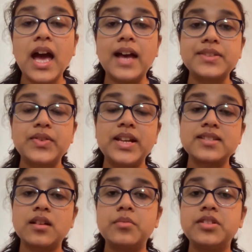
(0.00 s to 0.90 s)
as well as
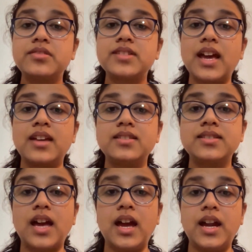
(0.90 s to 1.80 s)
computer science
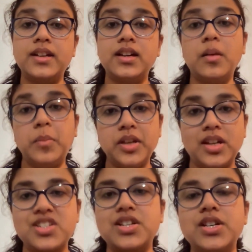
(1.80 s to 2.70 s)
and
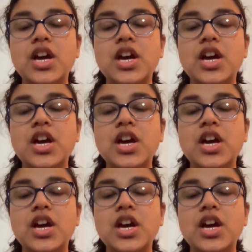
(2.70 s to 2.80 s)
communication.